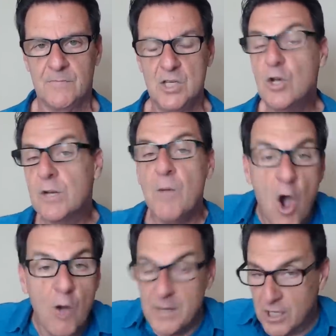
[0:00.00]
You can
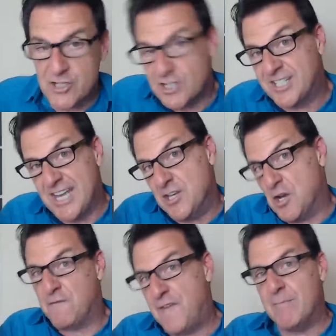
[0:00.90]
hope. You can just sit in
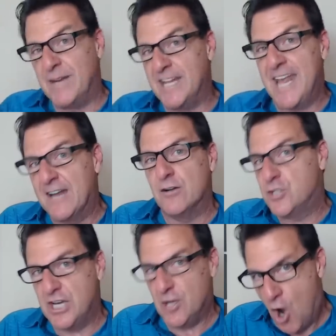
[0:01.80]
your feminine
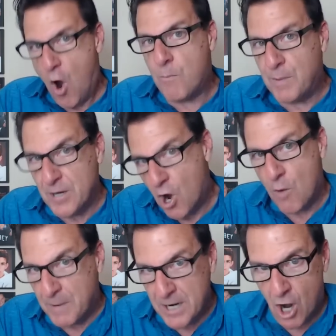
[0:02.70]
energy and hope and
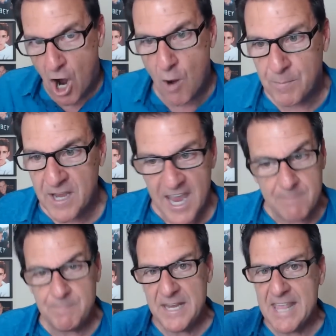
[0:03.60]
hope and hope
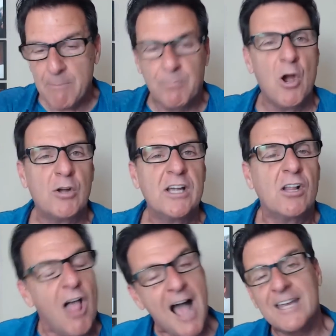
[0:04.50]
and be that broken
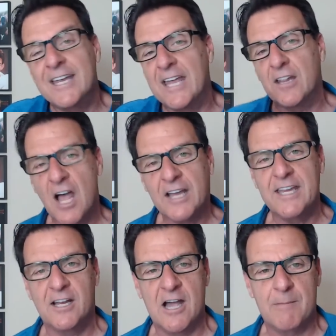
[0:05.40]
clock and get lucky
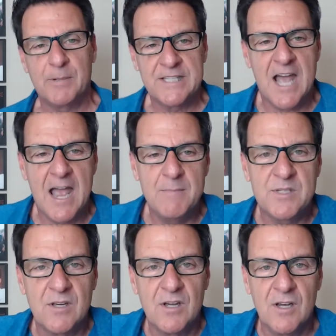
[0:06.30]
a couple
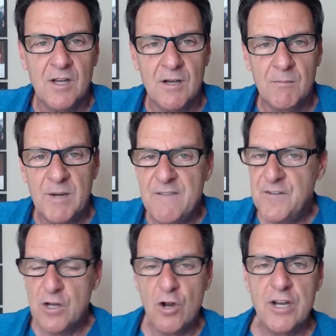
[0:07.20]
times. But if
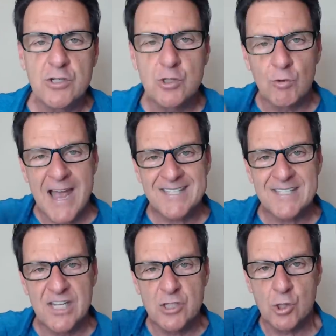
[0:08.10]
you don't address
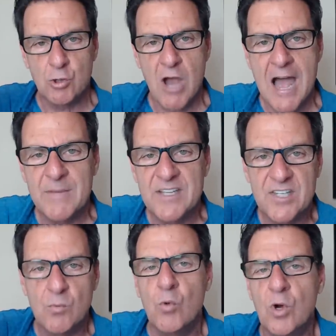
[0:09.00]
the traumas
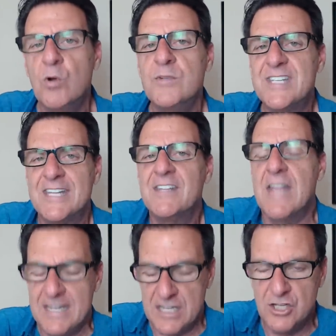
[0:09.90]
and wounds in,
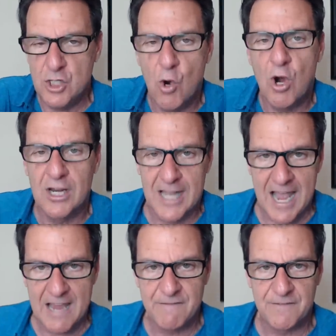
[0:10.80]
in your
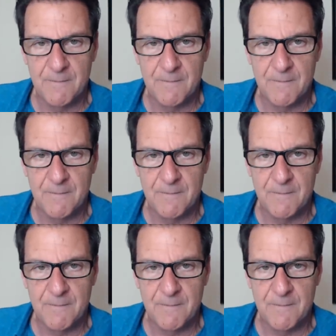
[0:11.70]
life,